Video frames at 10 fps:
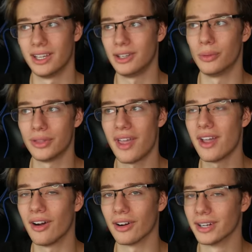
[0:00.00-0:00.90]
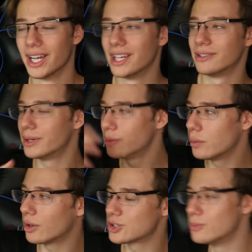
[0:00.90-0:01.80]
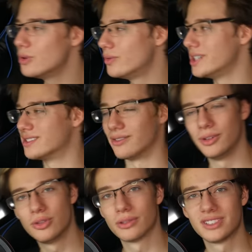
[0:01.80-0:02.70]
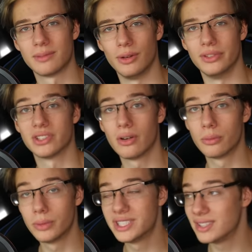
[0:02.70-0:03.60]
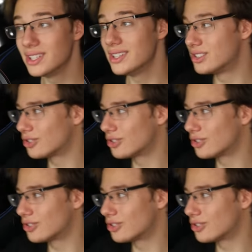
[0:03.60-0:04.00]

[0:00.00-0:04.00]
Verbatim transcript: You know, with AR, when we watch movies and futuristic movies, we see these